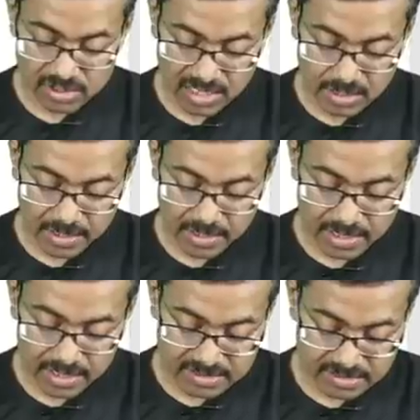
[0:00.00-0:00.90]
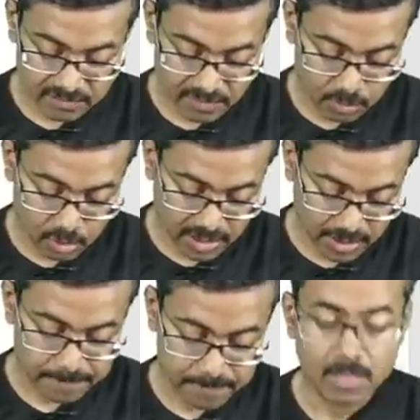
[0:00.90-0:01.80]
not seen, but here it is seen. One more
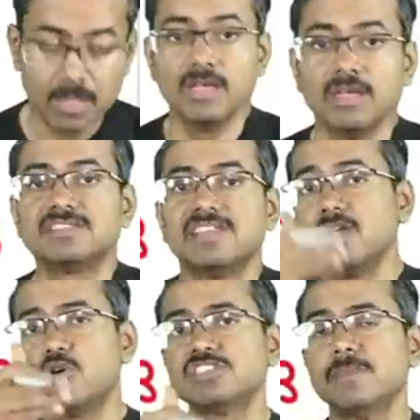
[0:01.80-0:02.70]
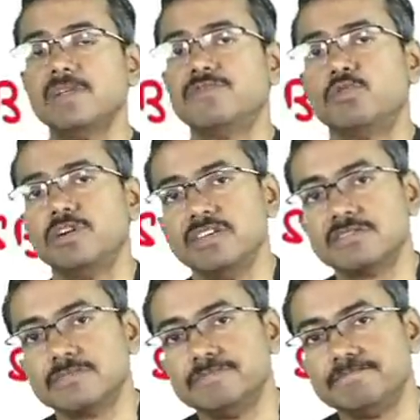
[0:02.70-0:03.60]
thing. Cell goes up in four
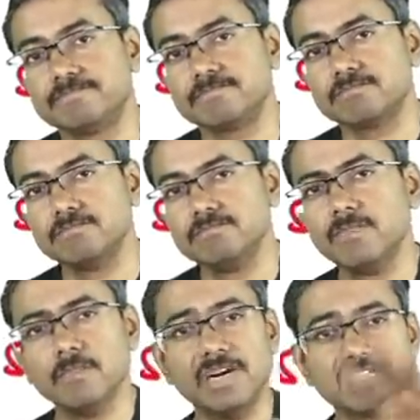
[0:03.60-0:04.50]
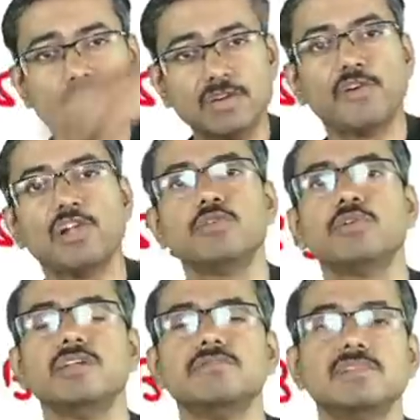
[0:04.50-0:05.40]
days, but it's not
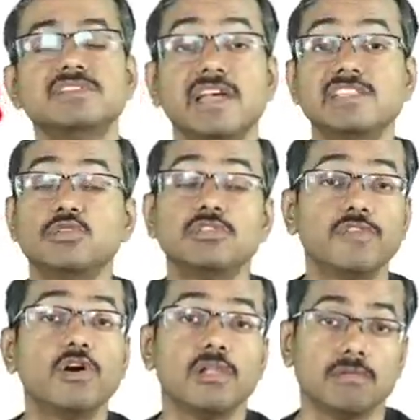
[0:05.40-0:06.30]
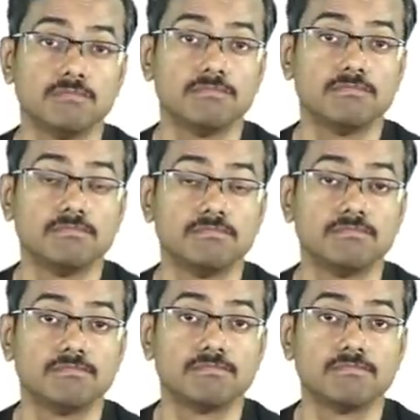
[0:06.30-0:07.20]
falling only. The cells don't fall.
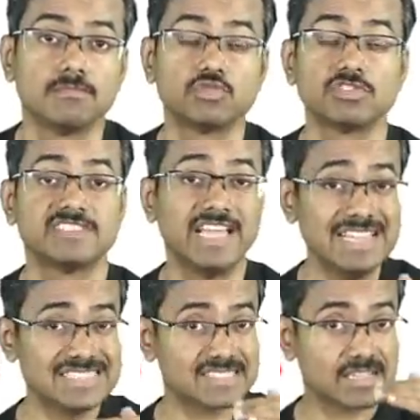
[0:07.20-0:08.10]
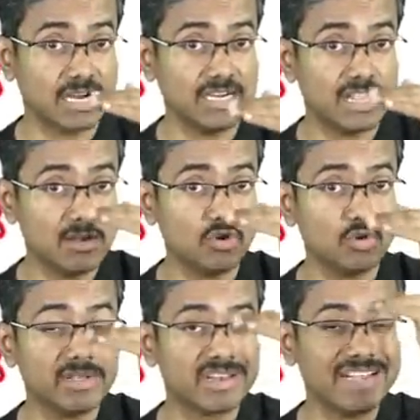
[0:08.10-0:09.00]
So cells
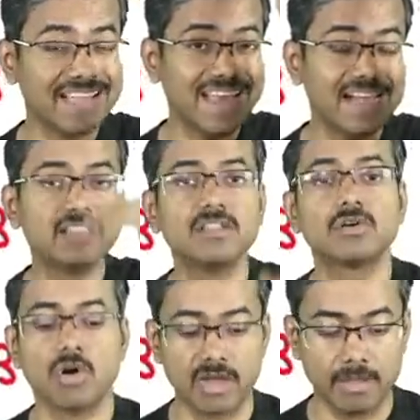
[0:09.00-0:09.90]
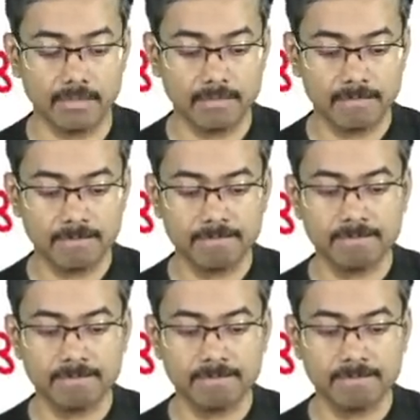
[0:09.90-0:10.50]
continue to be retained in the corneum.